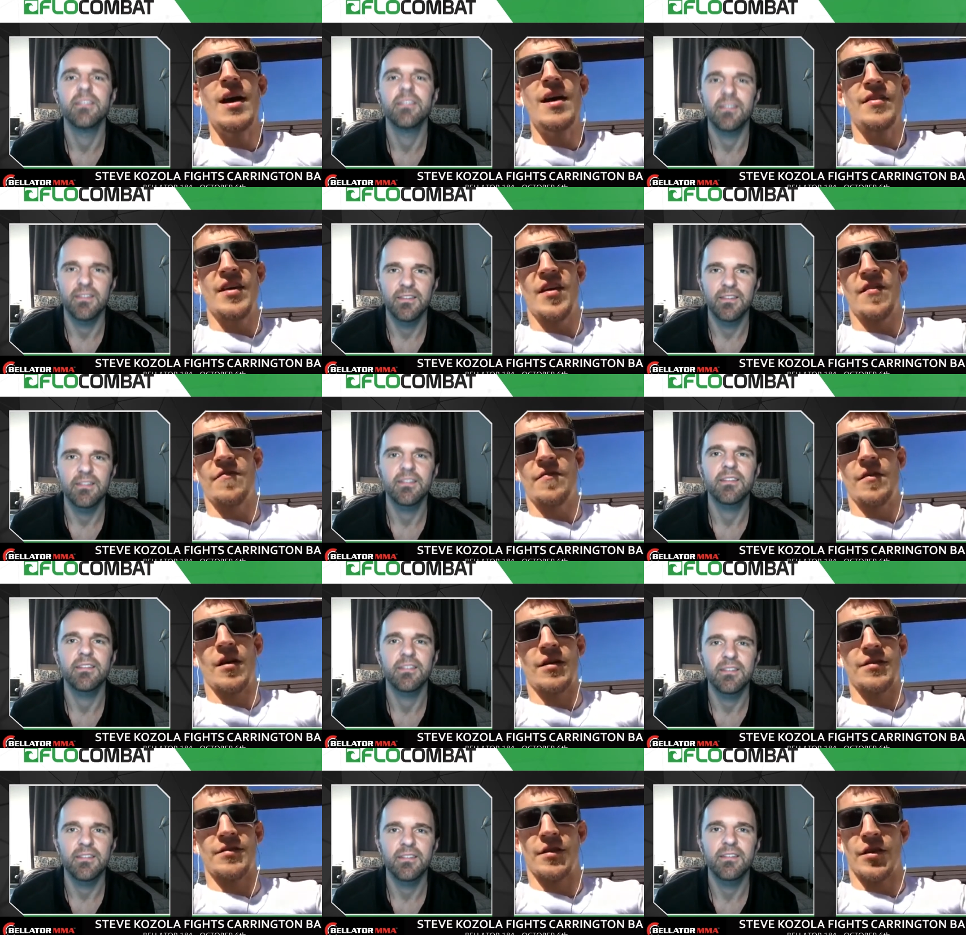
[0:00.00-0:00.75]
Speaker 1: They've
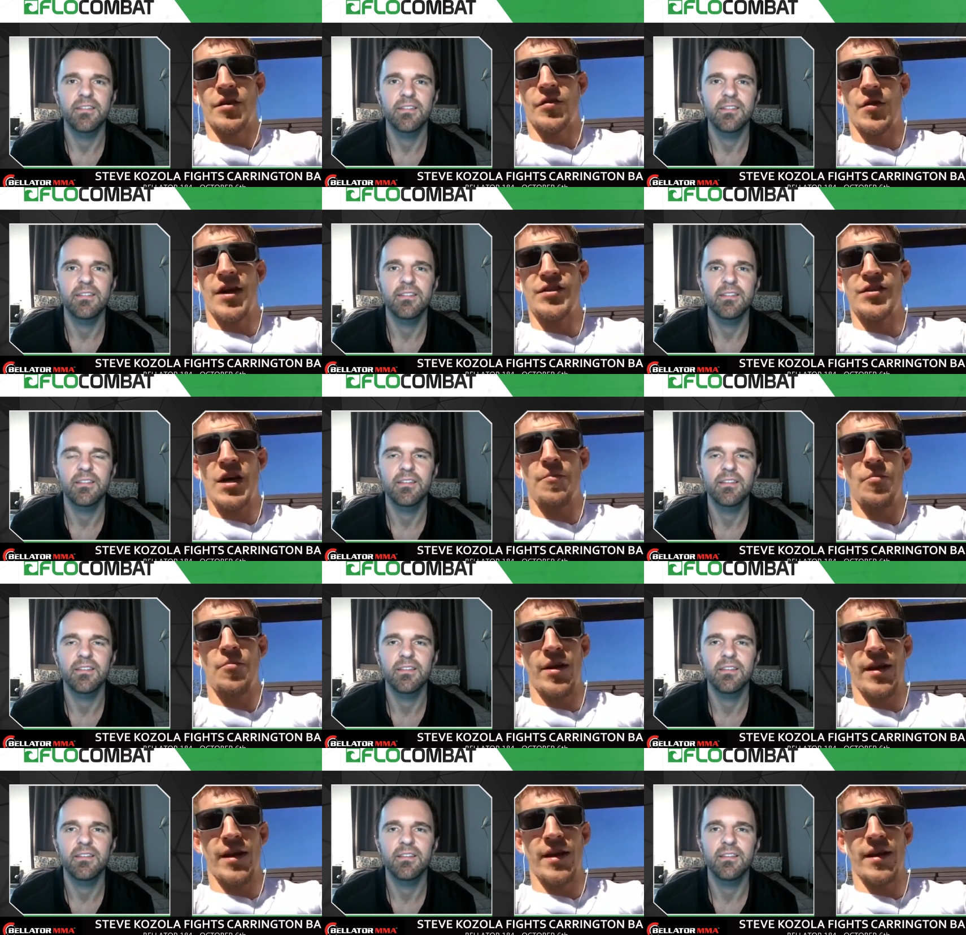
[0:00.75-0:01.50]
done a great job
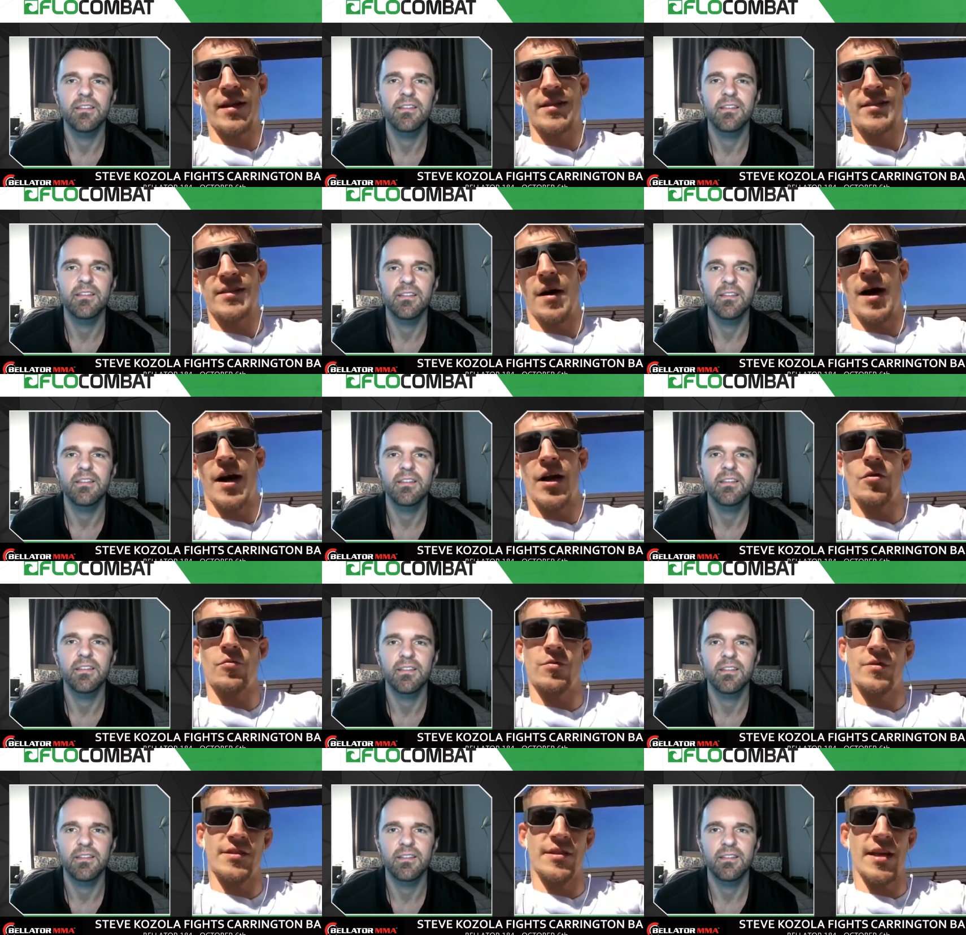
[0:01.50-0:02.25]
bringing in some
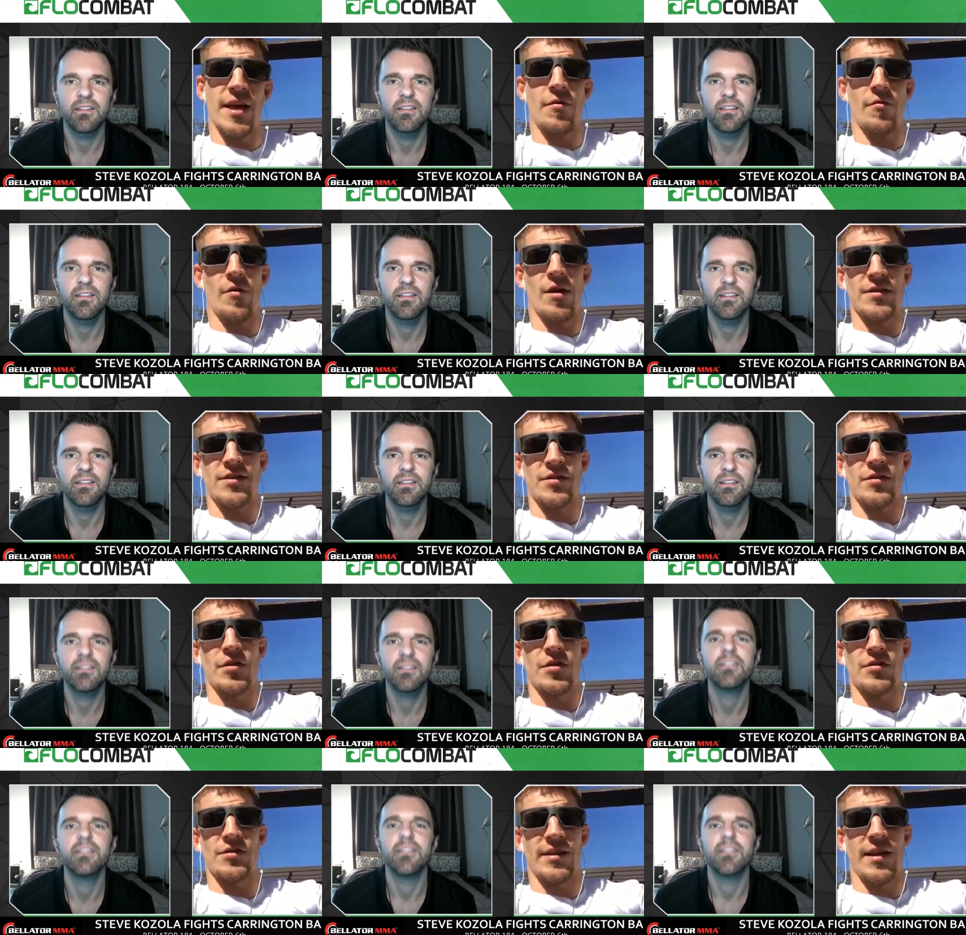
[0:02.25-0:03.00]
Iowa State
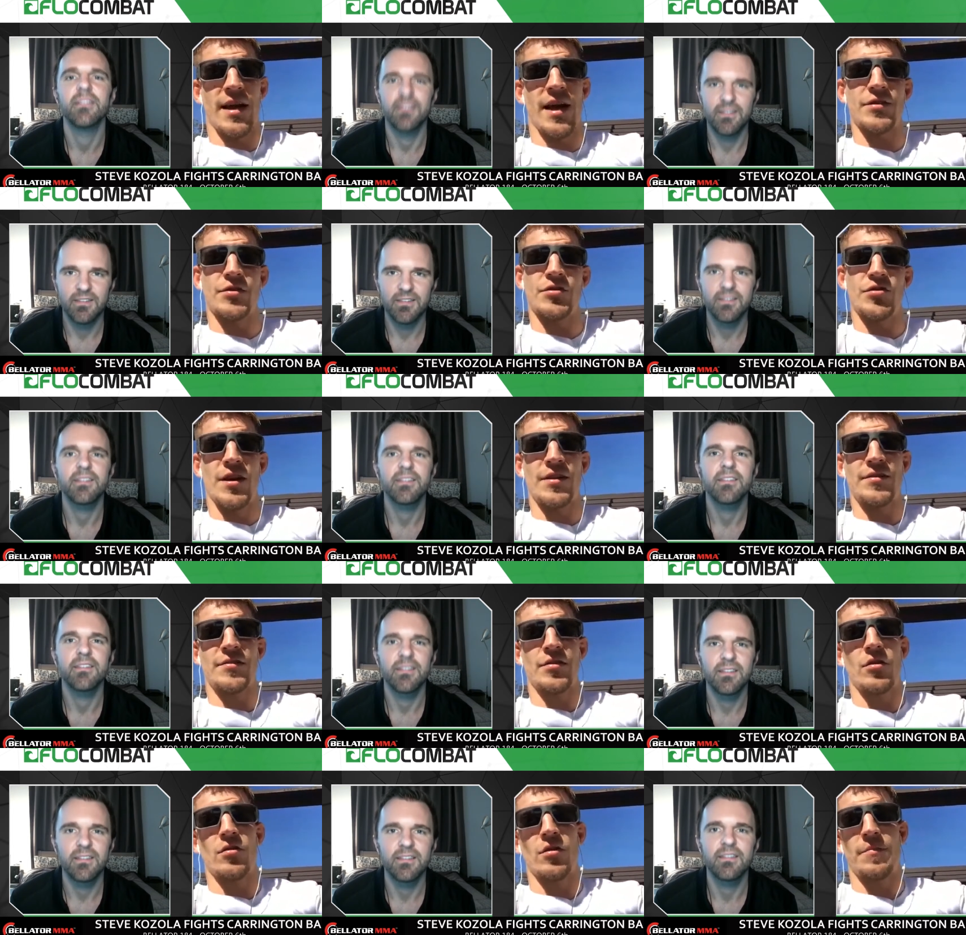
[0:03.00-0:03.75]
wrestlers and guys who train
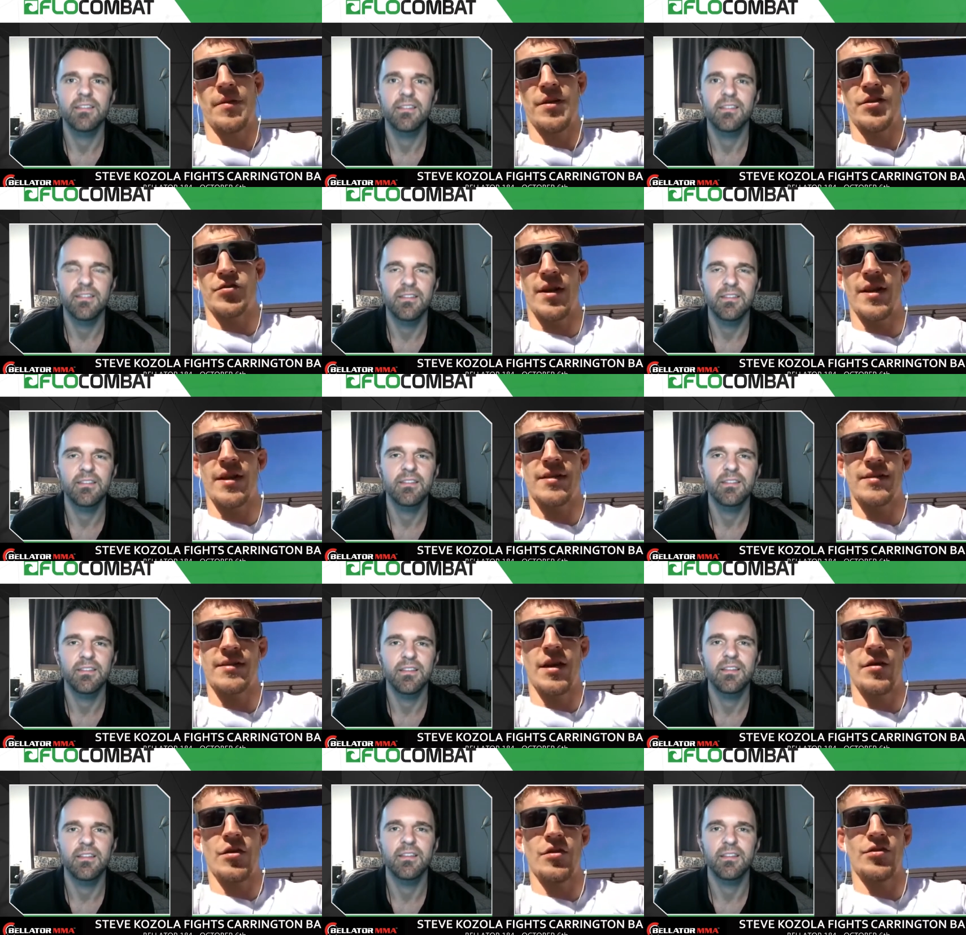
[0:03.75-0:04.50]
at the Olympic Training
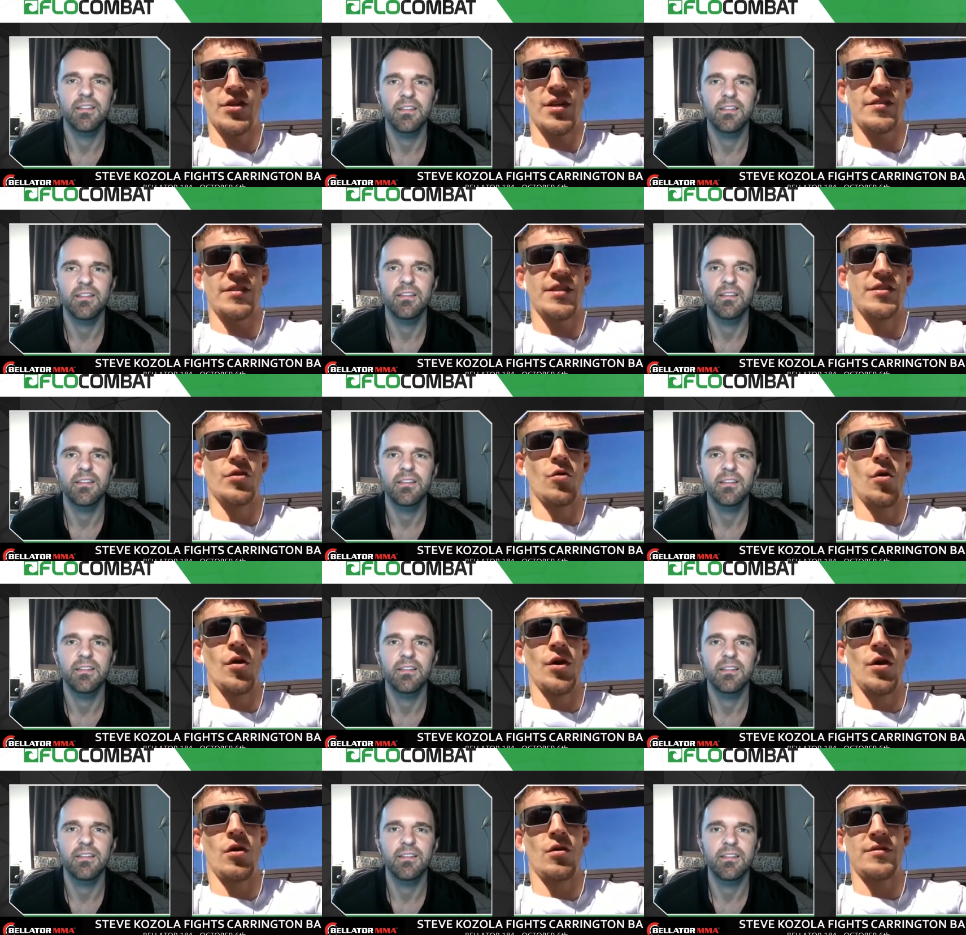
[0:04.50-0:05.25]
Center, Jesse
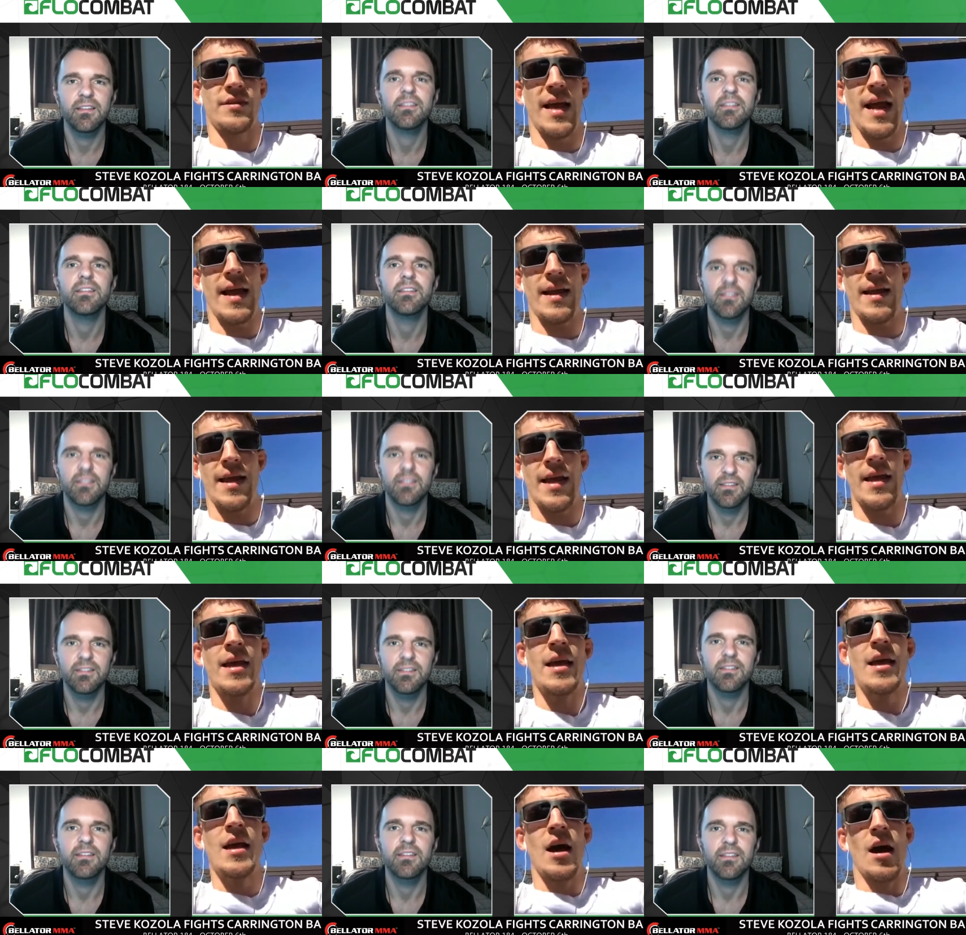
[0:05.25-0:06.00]
Doyle,
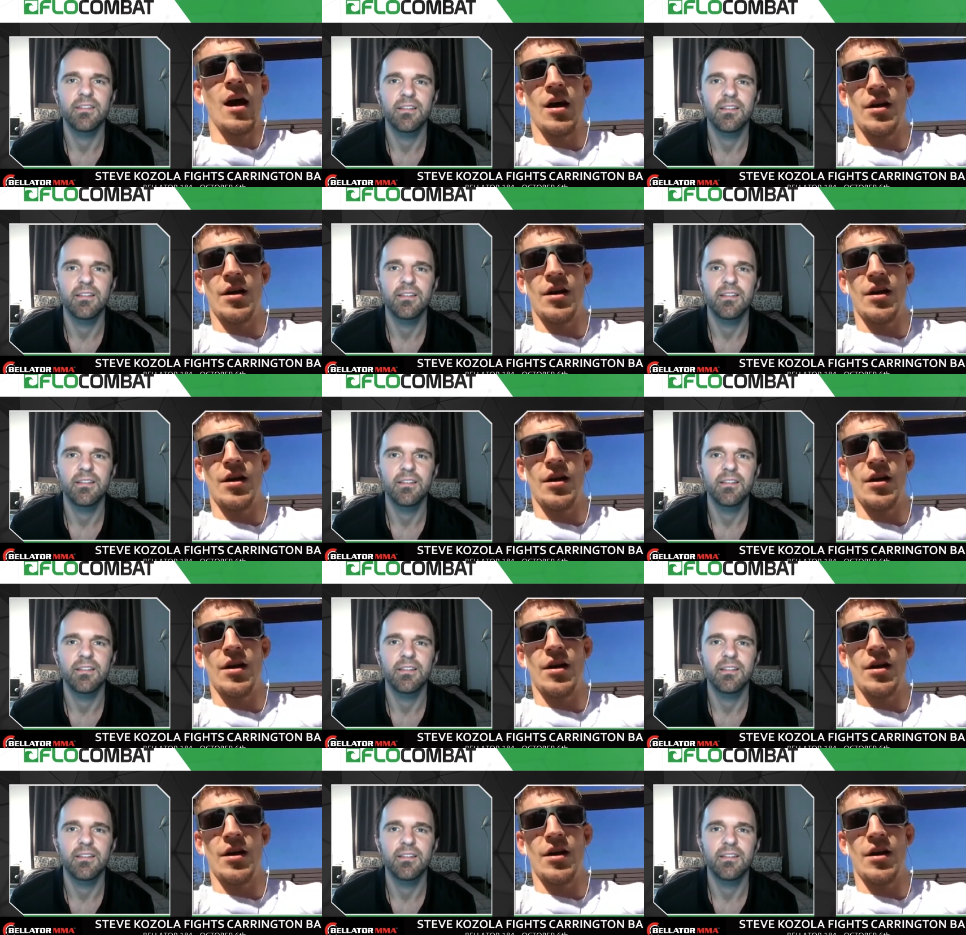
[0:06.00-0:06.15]
Danny,